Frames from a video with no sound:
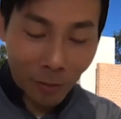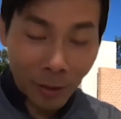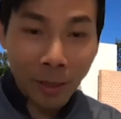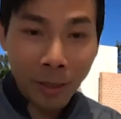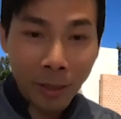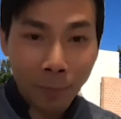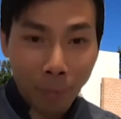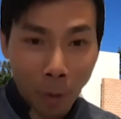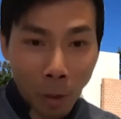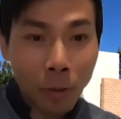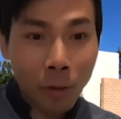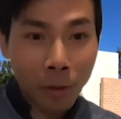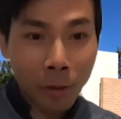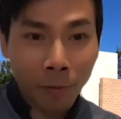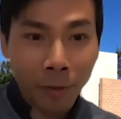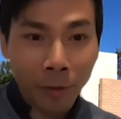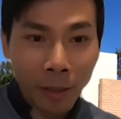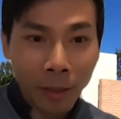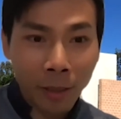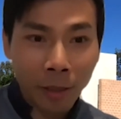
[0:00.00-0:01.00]

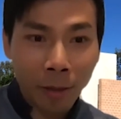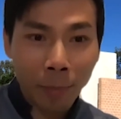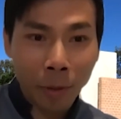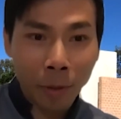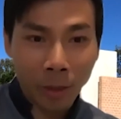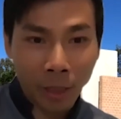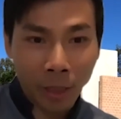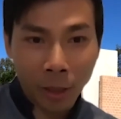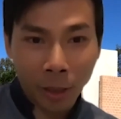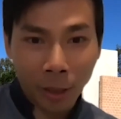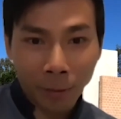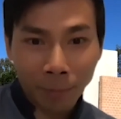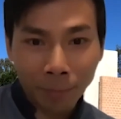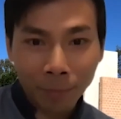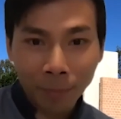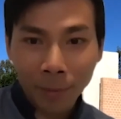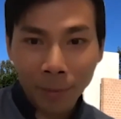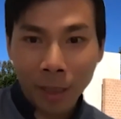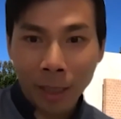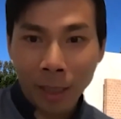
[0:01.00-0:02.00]
most physio
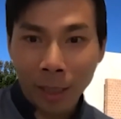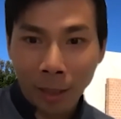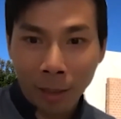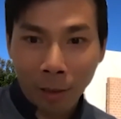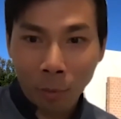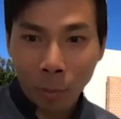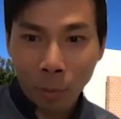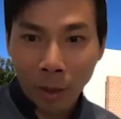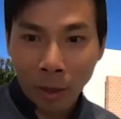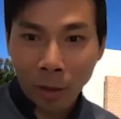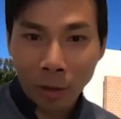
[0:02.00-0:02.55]
position, we